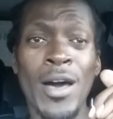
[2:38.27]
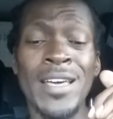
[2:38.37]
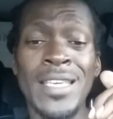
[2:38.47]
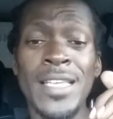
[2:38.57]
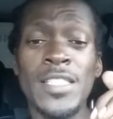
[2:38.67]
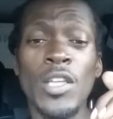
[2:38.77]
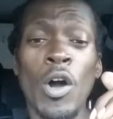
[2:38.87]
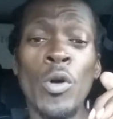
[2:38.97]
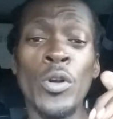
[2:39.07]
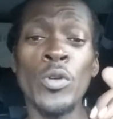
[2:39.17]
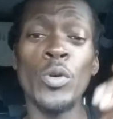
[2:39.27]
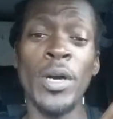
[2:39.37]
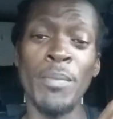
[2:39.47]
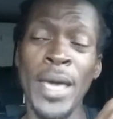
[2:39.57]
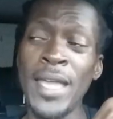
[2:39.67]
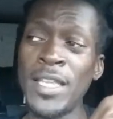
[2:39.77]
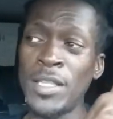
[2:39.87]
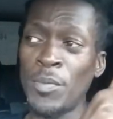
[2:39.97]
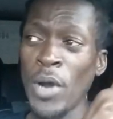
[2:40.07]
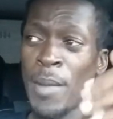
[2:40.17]
against the owner who
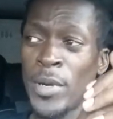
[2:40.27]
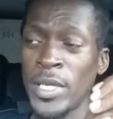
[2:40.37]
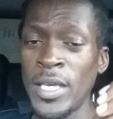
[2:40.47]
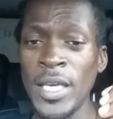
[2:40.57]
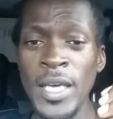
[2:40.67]
abandoned the property.